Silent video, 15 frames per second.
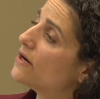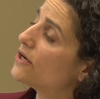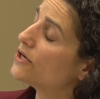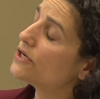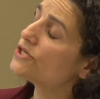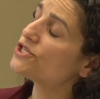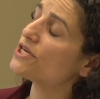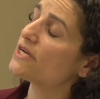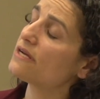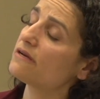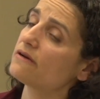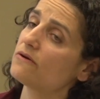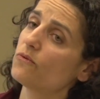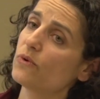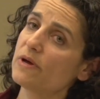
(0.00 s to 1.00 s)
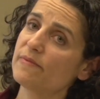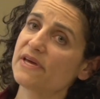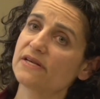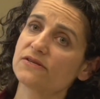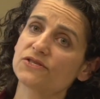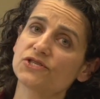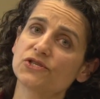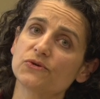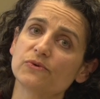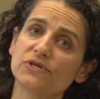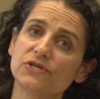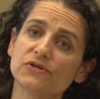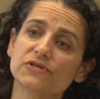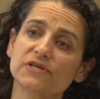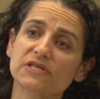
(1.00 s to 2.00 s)
urging women to
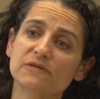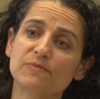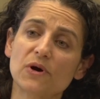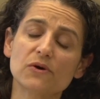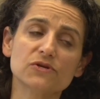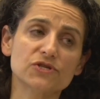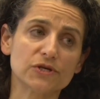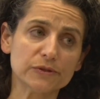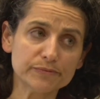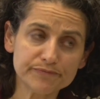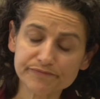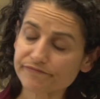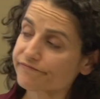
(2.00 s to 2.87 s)
reduce exposure.